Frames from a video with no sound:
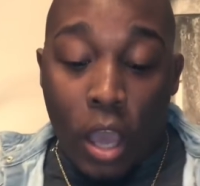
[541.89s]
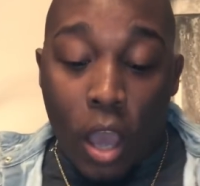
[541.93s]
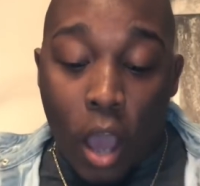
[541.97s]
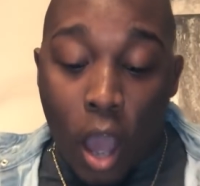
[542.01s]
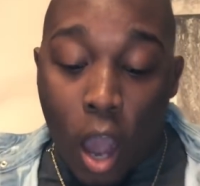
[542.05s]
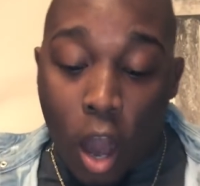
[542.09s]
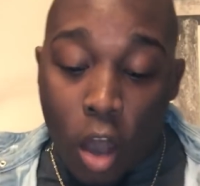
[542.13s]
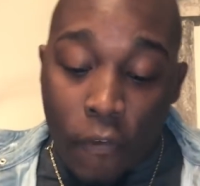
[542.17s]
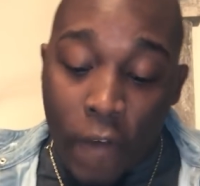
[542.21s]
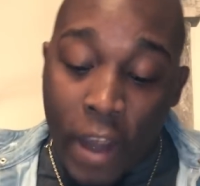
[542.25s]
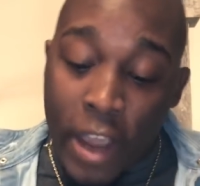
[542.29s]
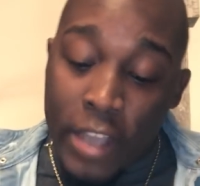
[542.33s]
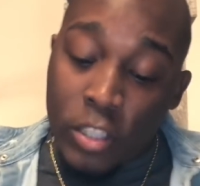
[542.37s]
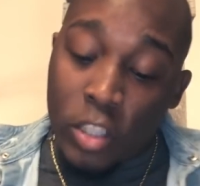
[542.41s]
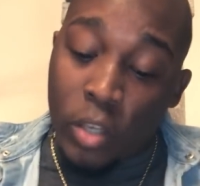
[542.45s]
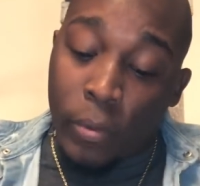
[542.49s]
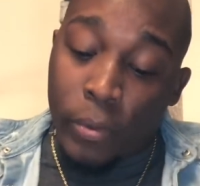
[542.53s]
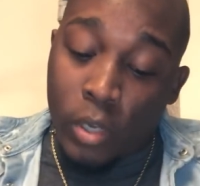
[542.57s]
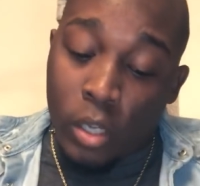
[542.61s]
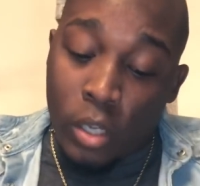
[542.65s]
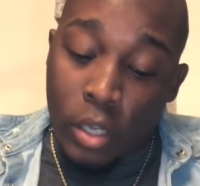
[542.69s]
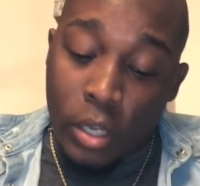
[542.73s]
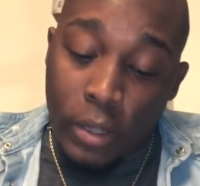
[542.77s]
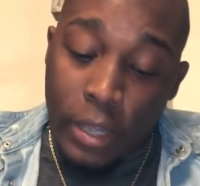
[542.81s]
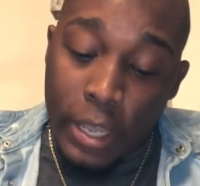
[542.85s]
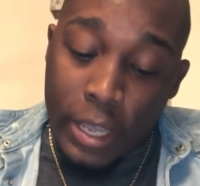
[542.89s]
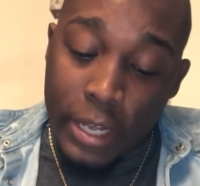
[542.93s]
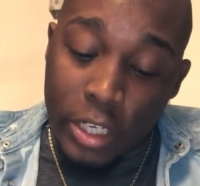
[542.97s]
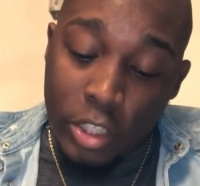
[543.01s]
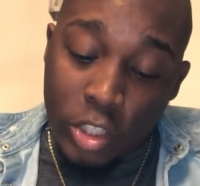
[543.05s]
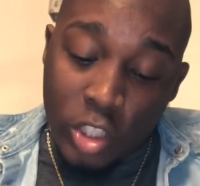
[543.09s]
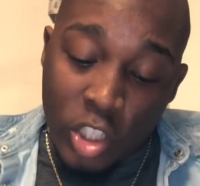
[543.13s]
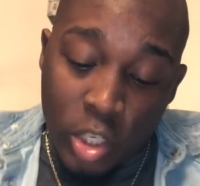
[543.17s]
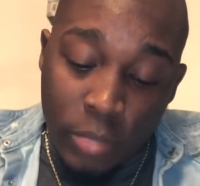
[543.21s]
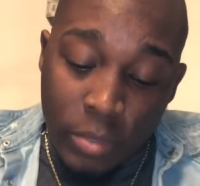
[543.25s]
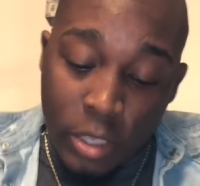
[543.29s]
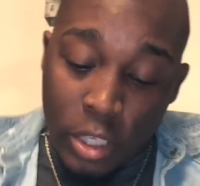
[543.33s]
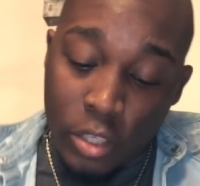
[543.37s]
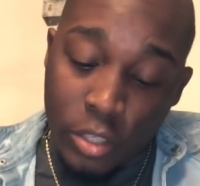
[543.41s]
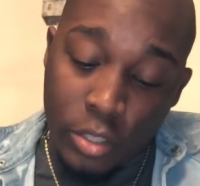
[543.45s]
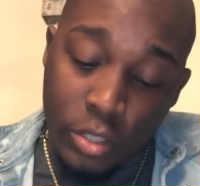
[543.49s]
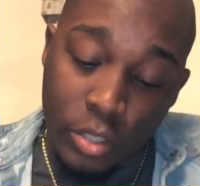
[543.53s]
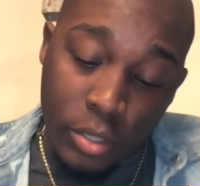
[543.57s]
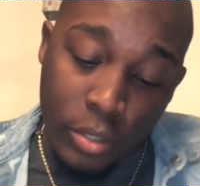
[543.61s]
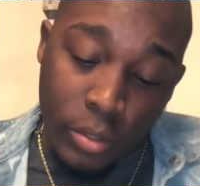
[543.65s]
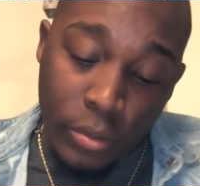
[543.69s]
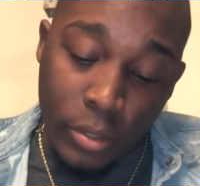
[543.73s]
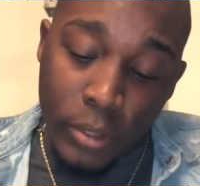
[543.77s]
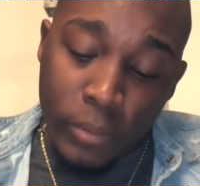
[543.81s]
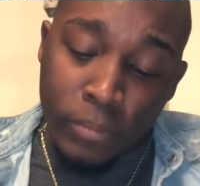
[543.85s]
All right, so we're gonna go ahead and jump
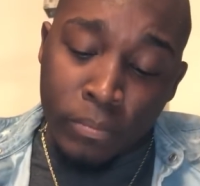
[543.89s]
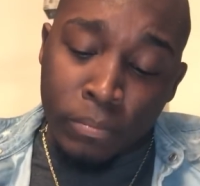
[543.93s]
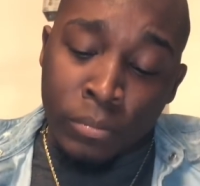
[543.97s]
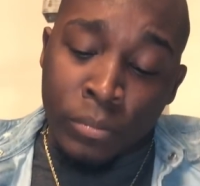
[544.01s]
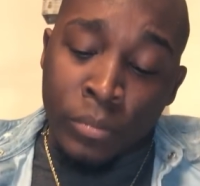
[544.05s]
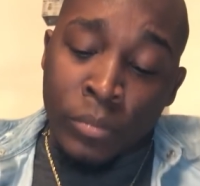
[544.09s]
into it.